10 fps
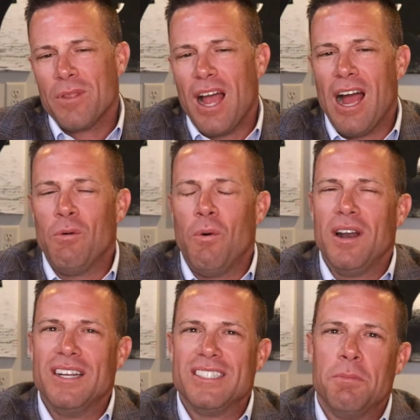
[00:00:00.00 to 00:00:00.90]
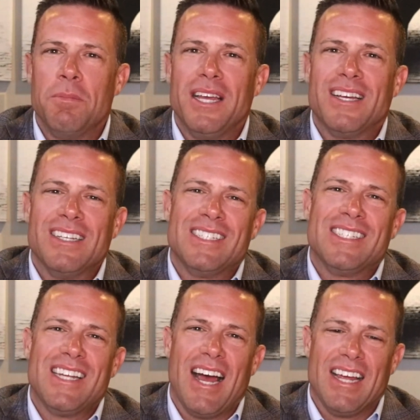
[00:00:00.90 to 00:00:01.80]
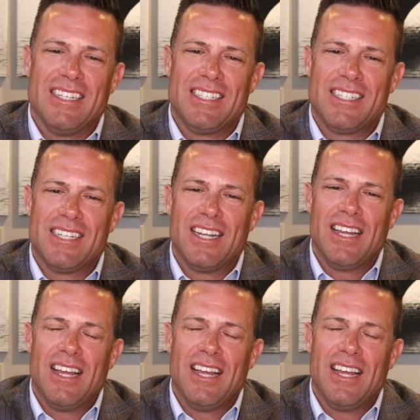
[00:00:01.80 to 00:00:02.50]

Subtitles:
I want it to be concise,